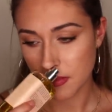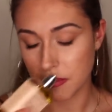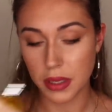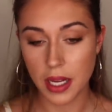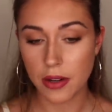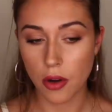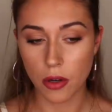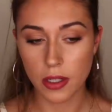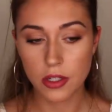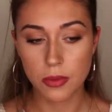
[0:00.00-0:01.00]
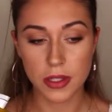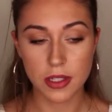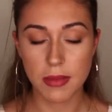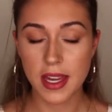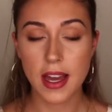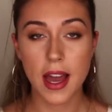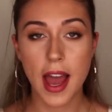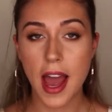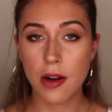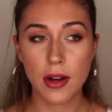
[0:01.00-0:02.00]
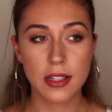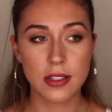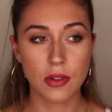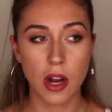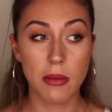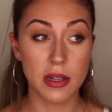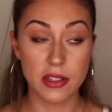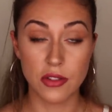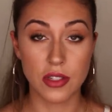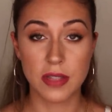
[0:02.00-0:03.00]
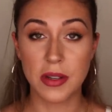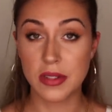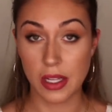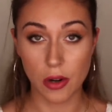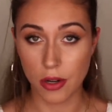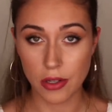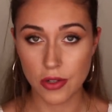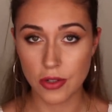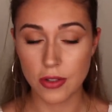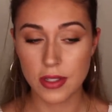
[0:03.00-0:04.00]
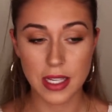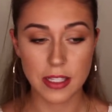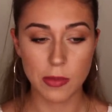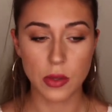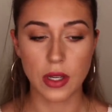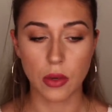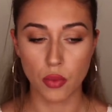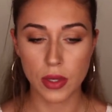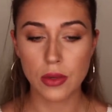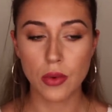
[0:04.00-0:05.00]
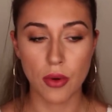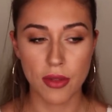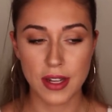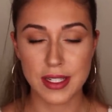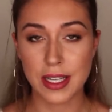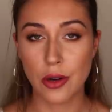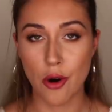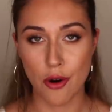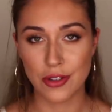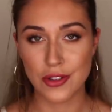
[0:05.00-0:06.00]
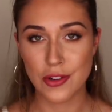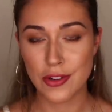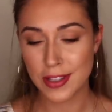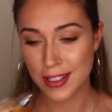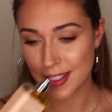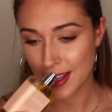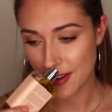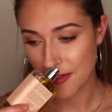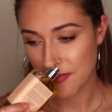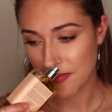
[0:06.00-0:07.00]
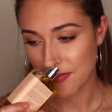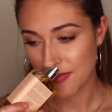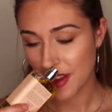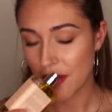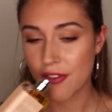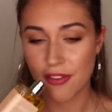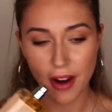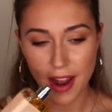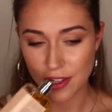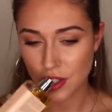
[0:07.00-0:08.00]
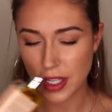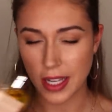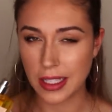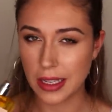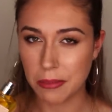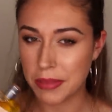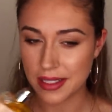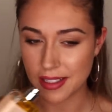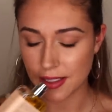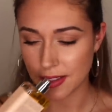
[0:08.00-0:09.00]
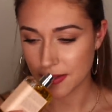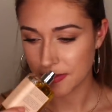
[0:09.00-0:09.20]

blood orange, but to me, how I describe it is it just smells like orange juice. It smells like real, authentic orange juice. Fresh, a little bitter.